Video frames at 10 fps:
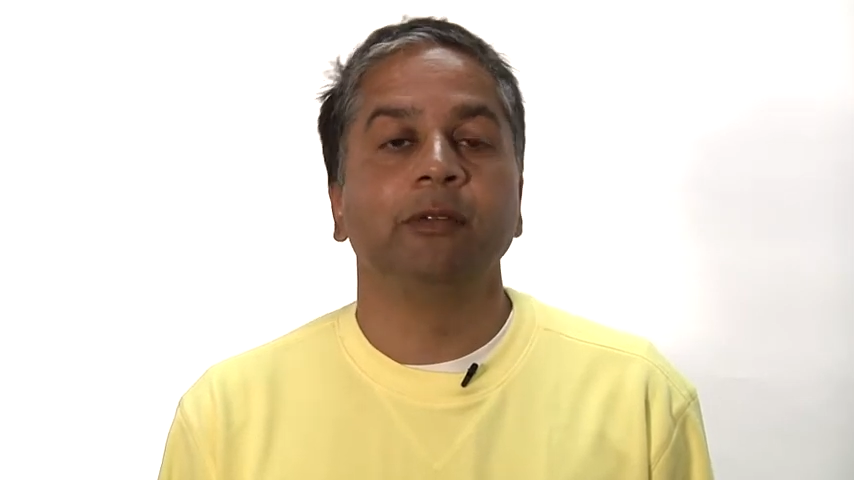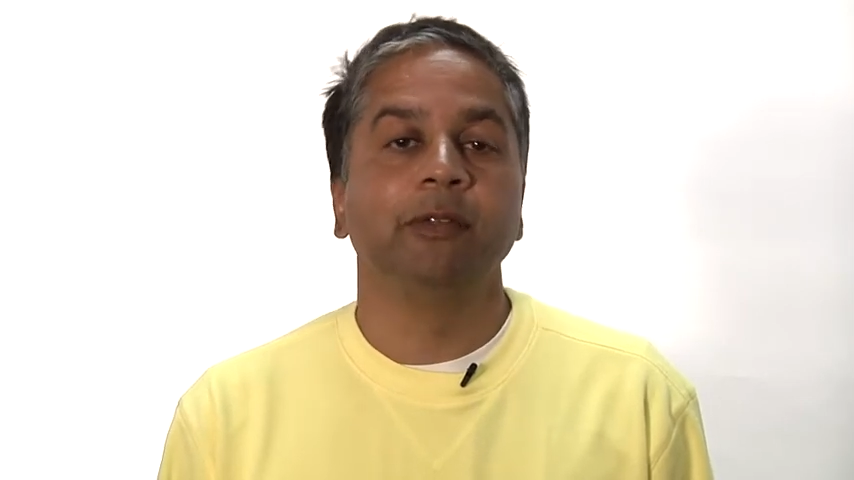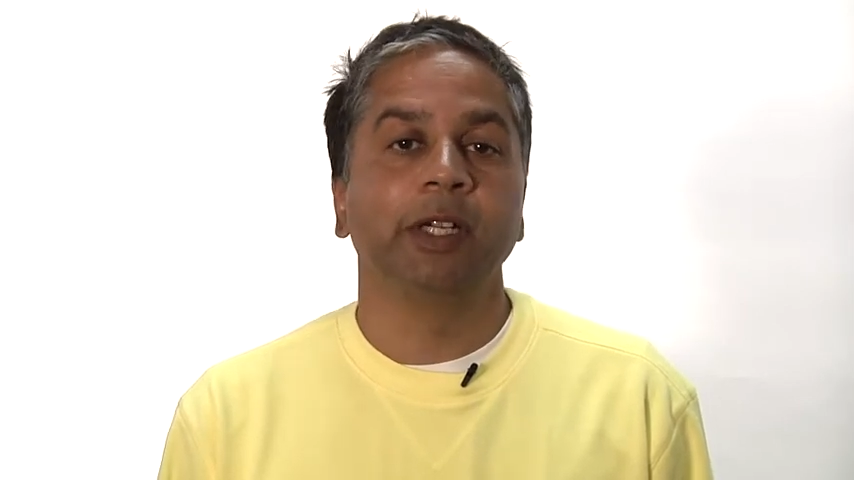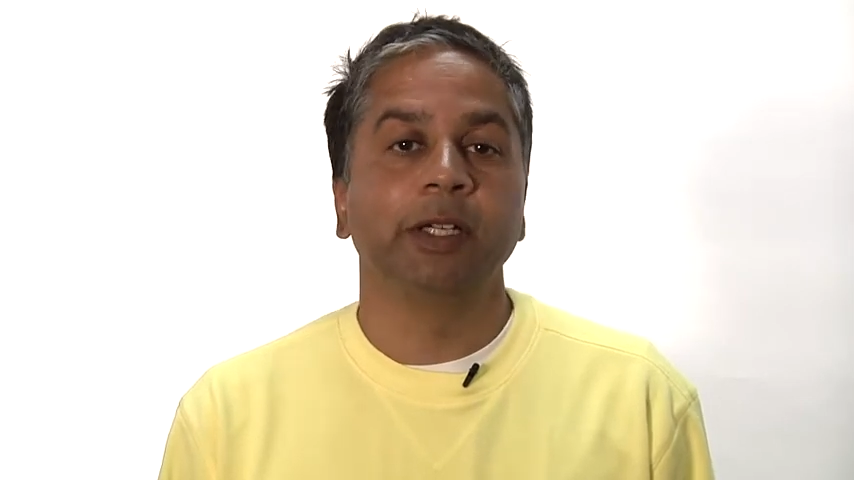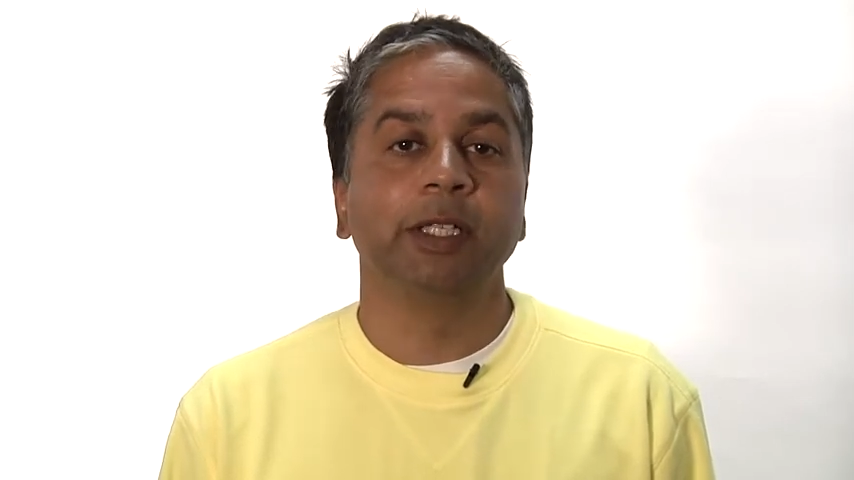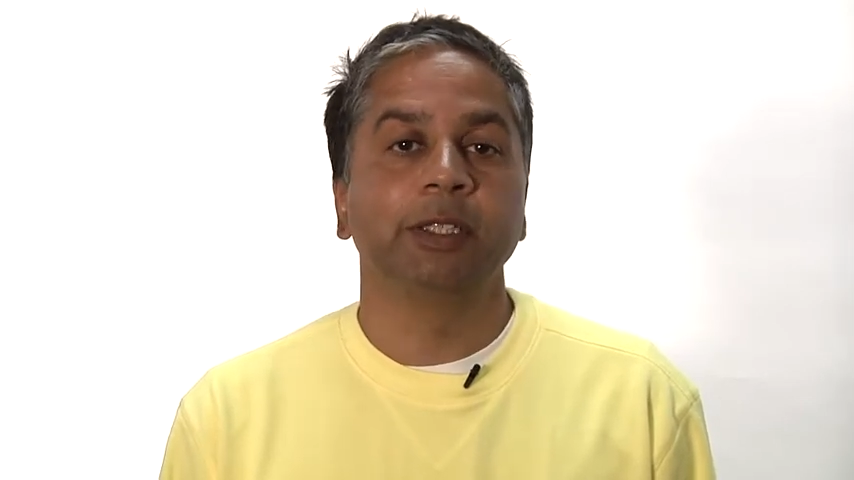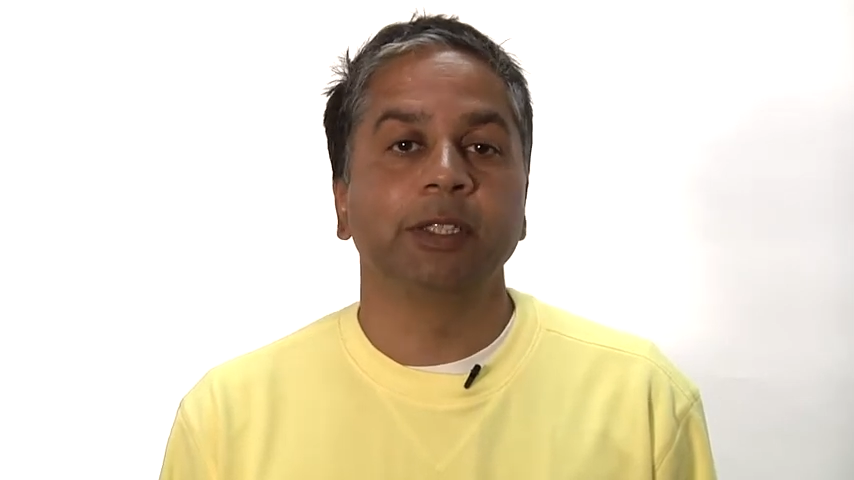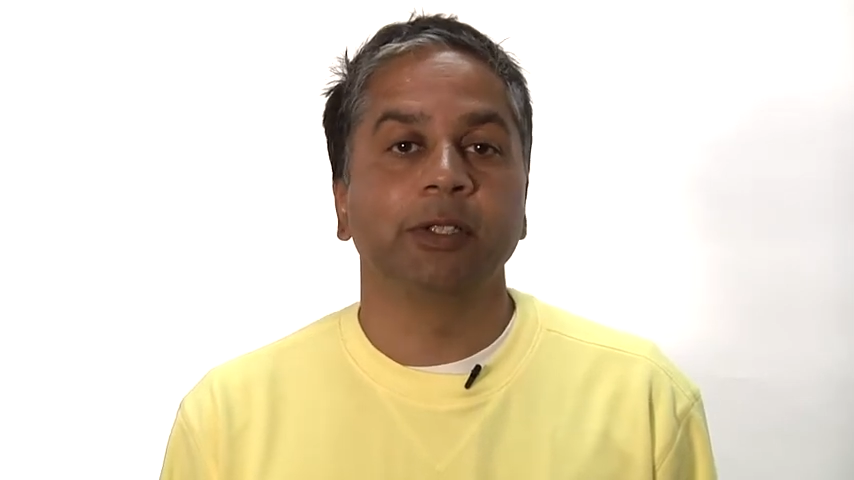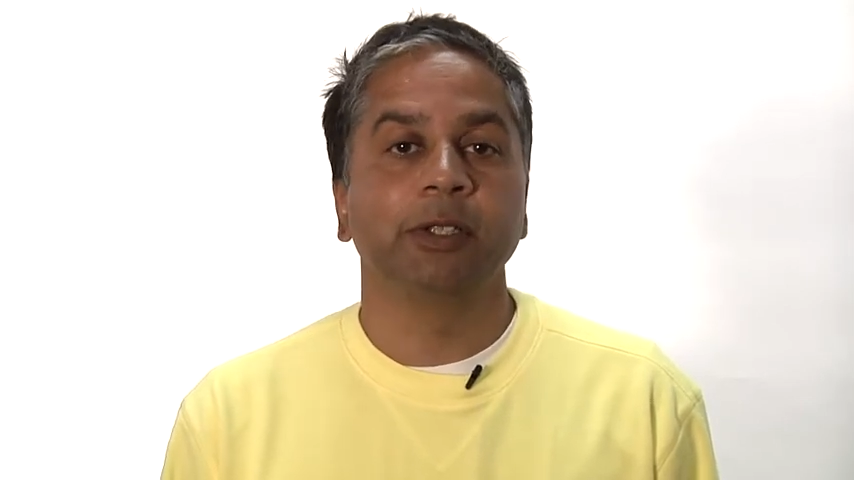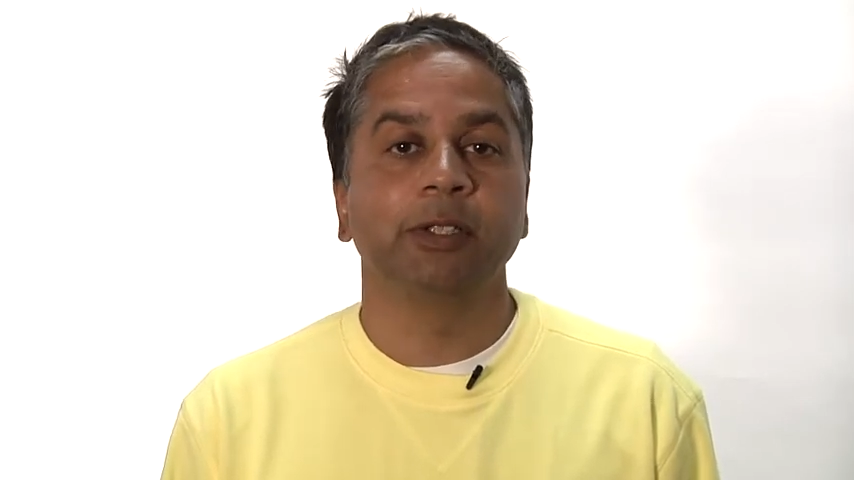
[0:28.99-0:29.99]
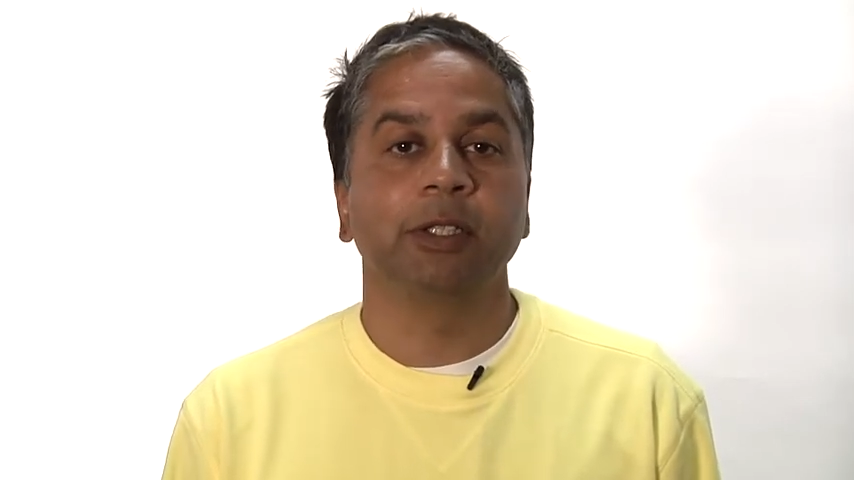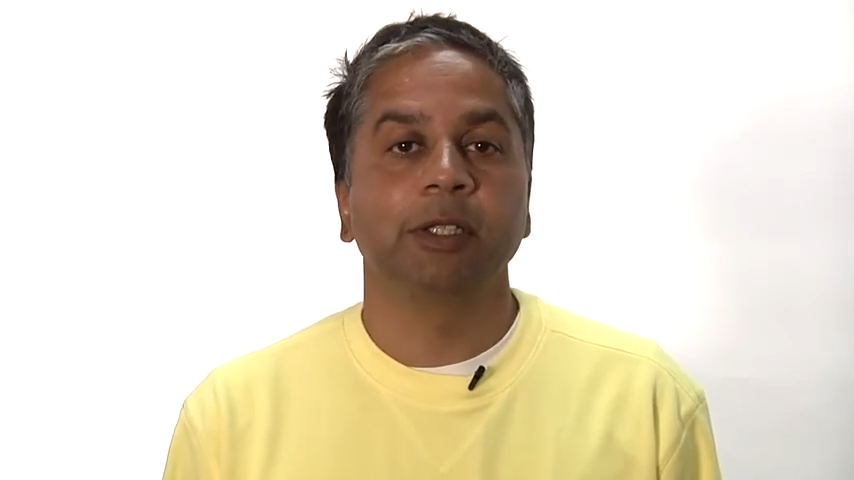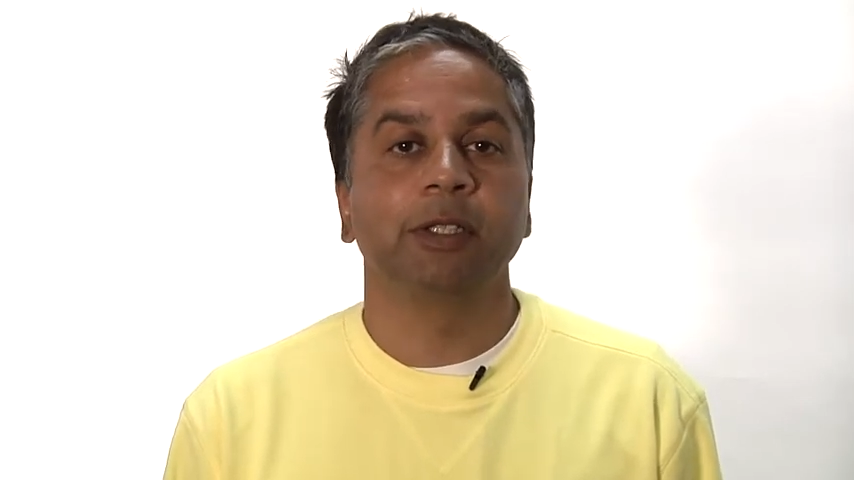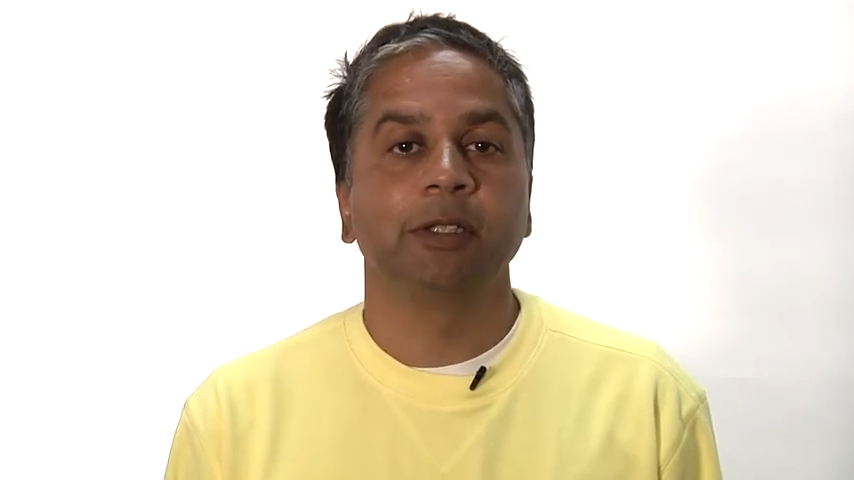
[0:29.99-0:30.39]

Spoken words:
very seriously.